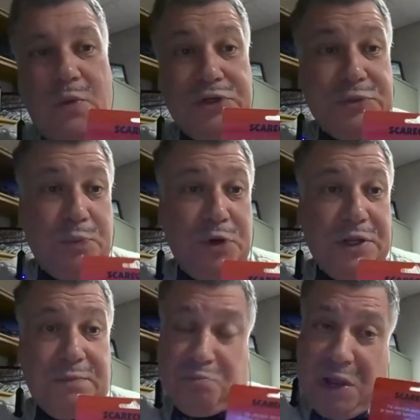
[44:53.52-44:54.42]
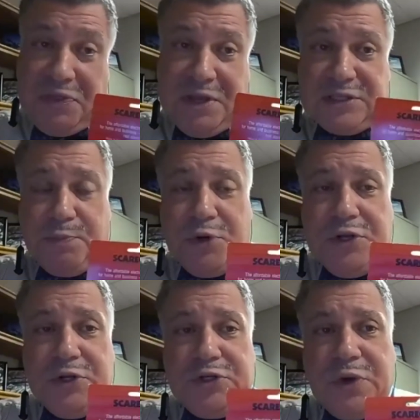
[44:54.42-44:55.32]
which is pretty. I think it's a pretty
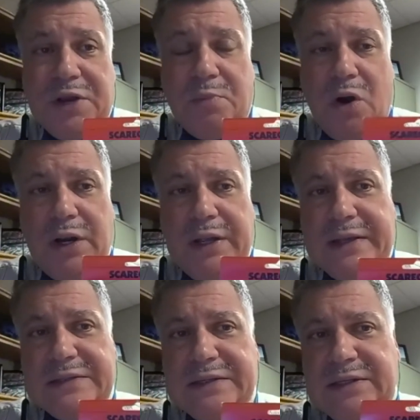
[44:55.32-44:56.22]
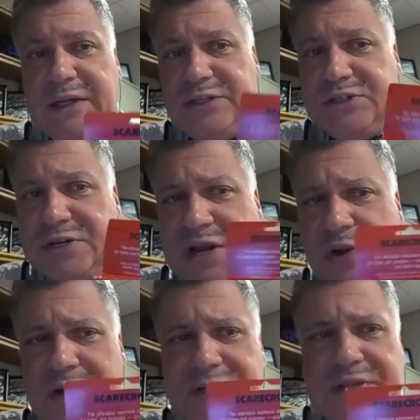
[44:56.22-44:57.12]
good trademark. Is it a
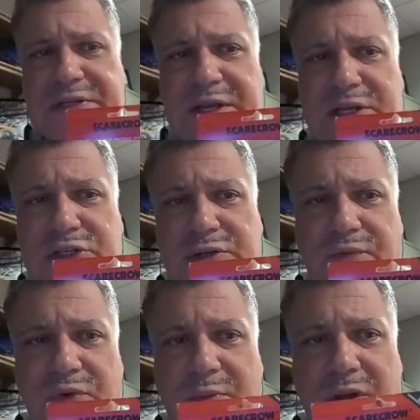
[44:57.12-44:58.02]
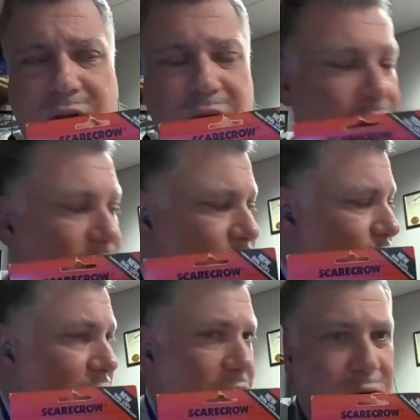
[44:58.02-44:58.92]
generic designation from a
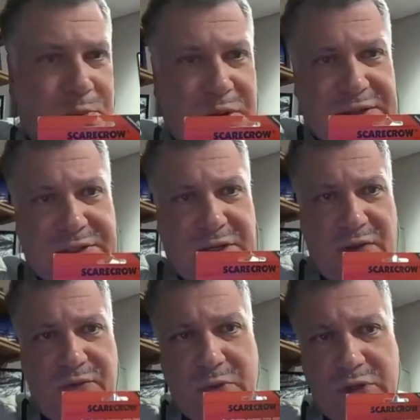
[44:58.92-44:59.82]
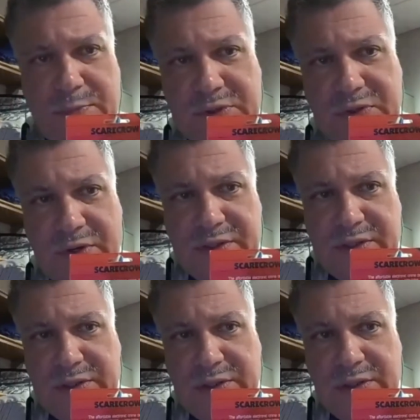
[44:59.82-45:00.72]
for alarm plates that come from multiple
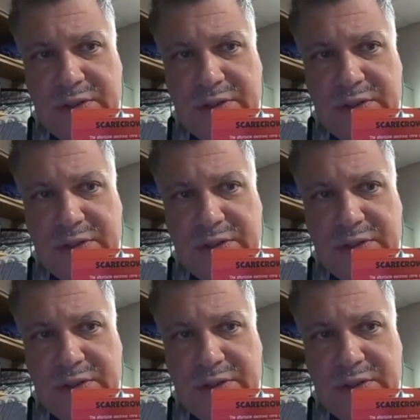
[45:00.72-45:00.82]
sources?